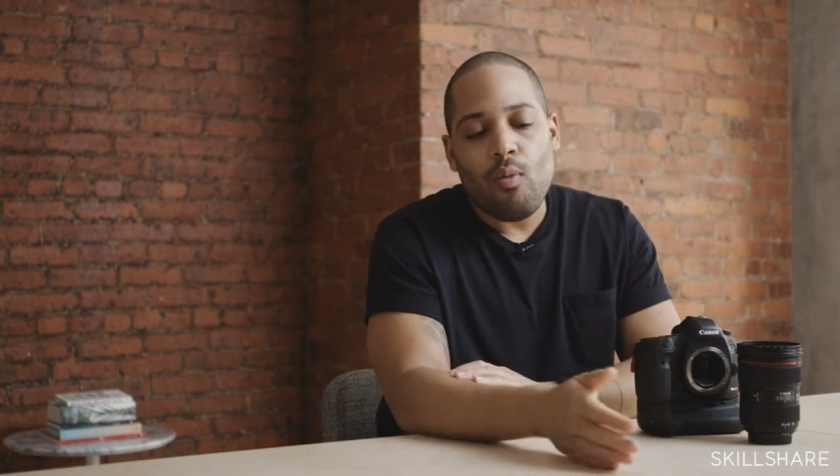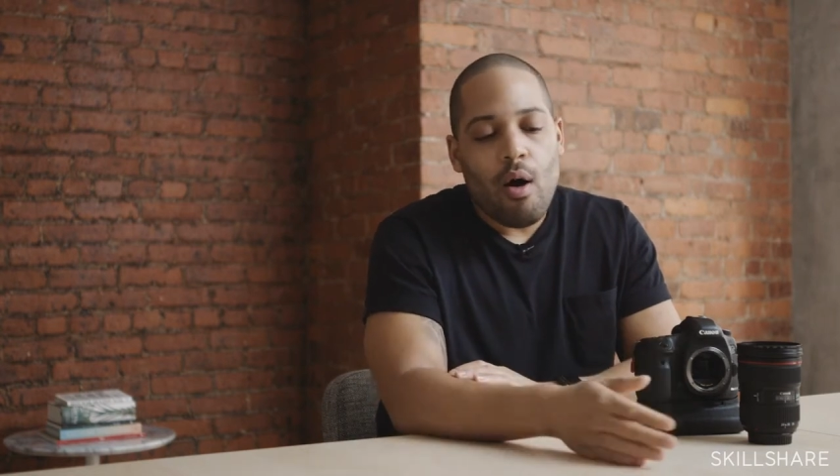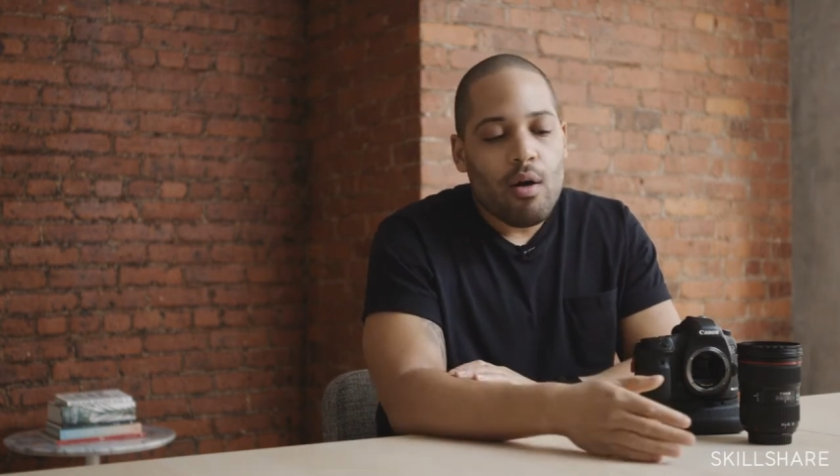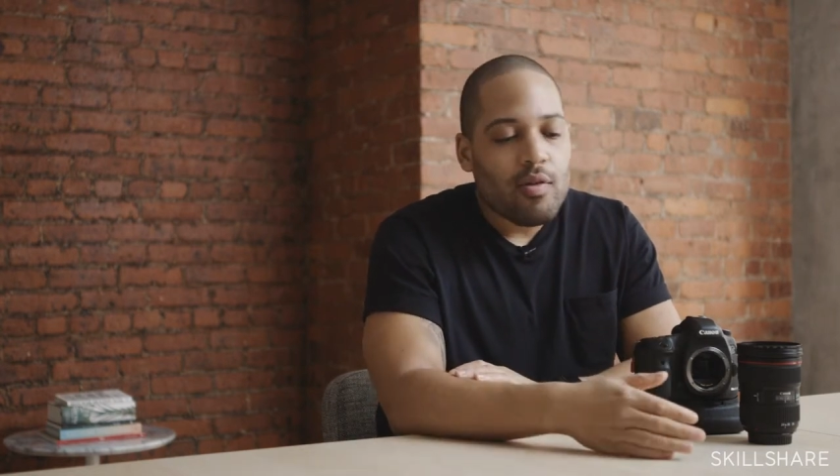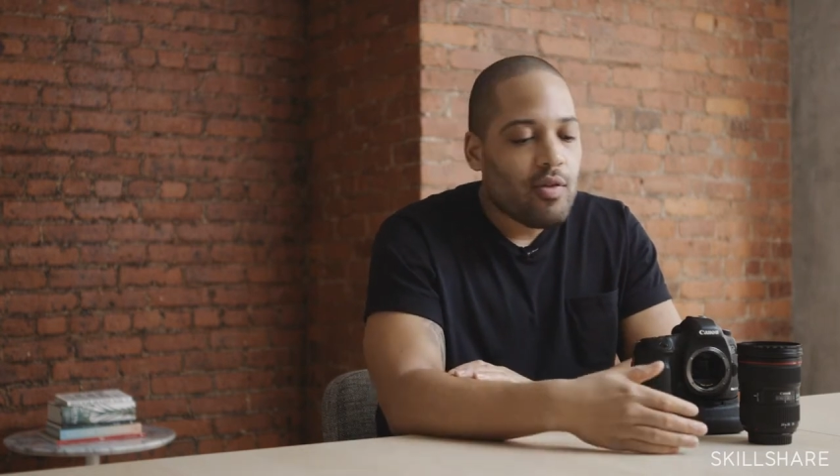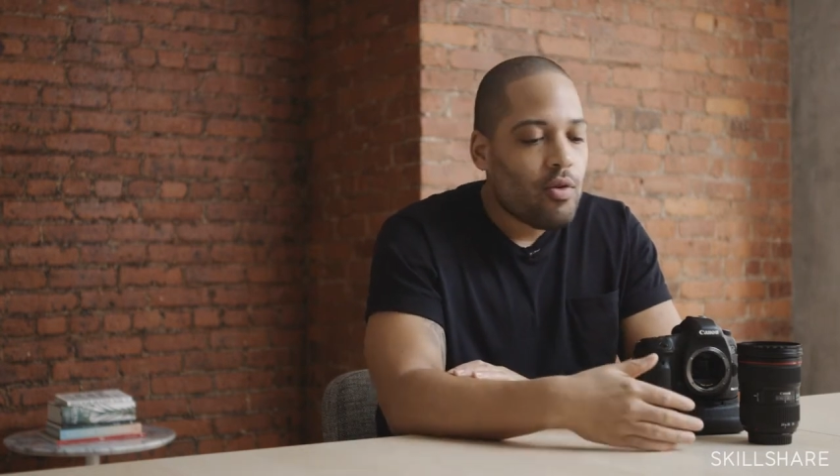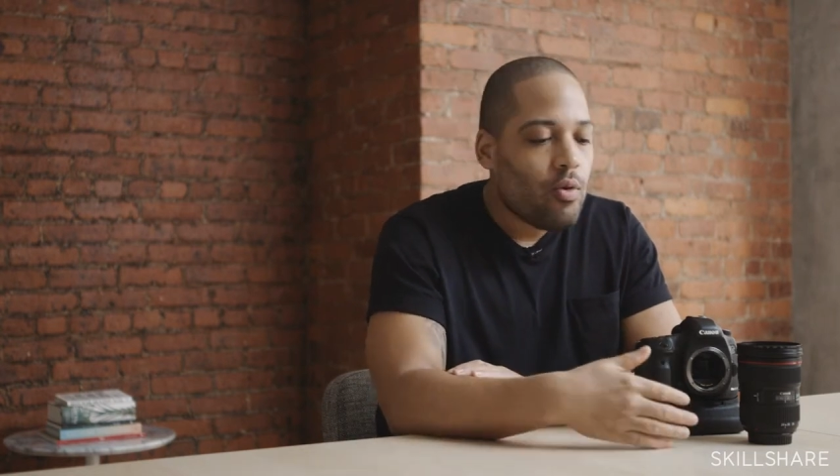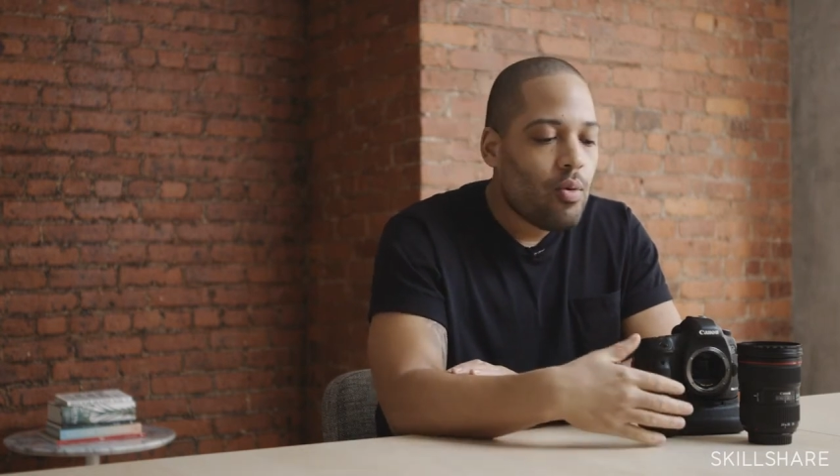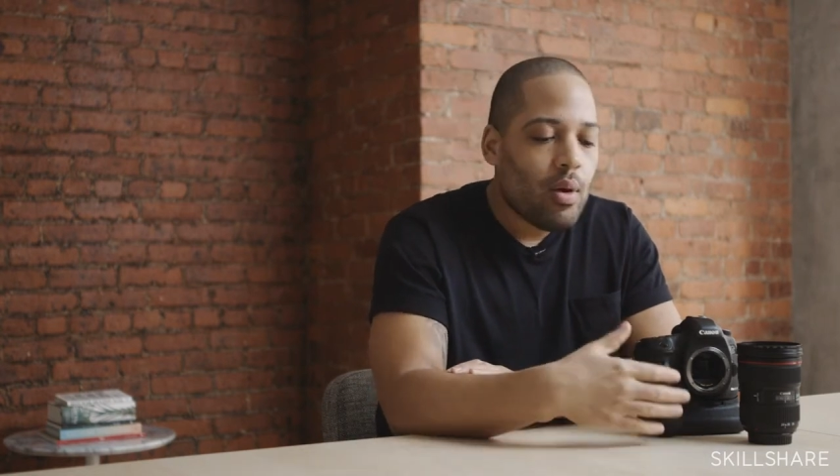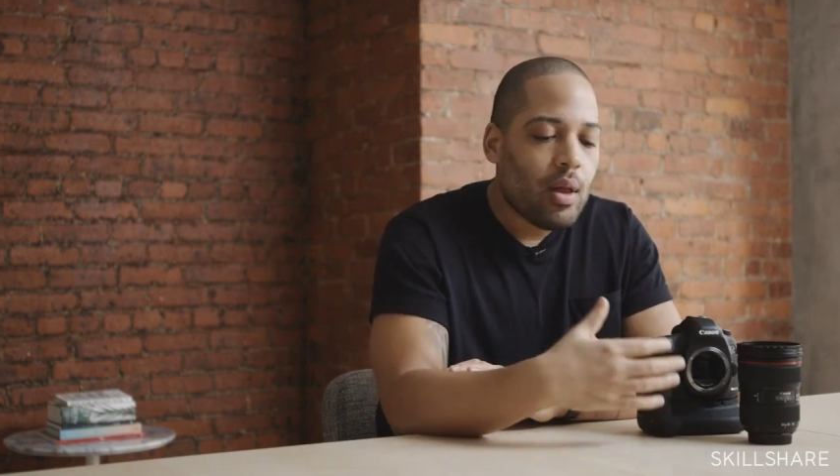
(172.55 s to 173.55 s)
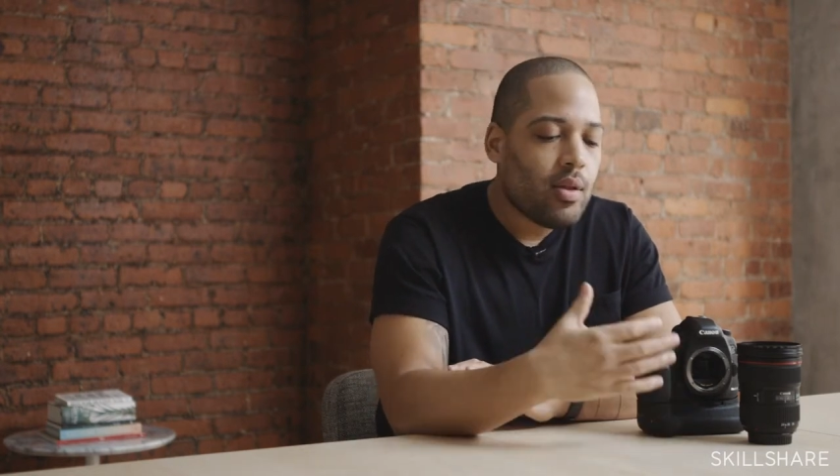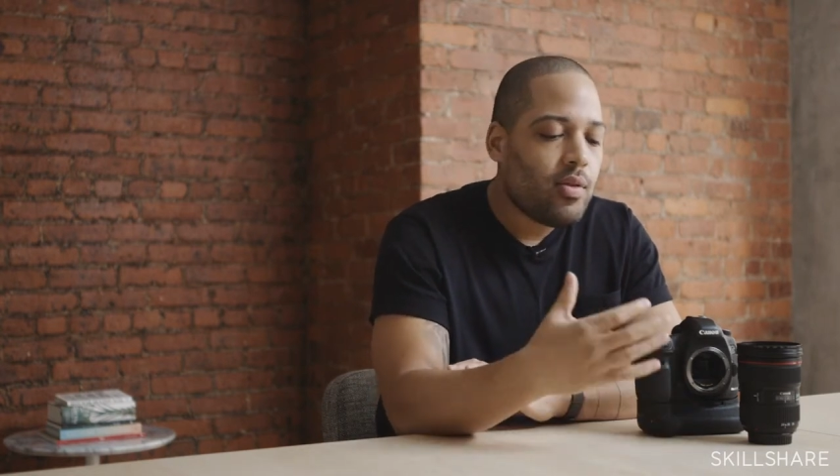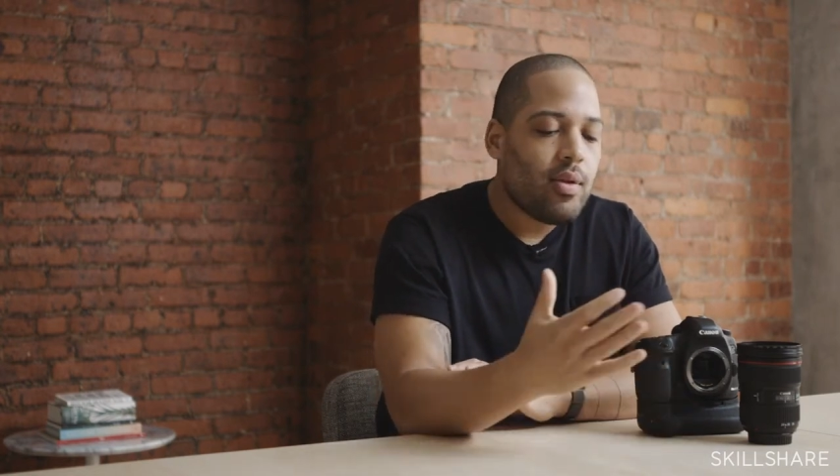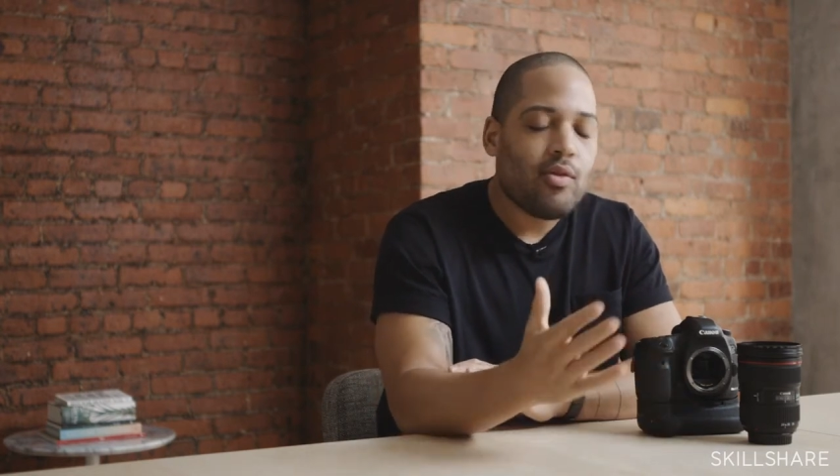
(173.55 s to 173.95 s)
RAW's too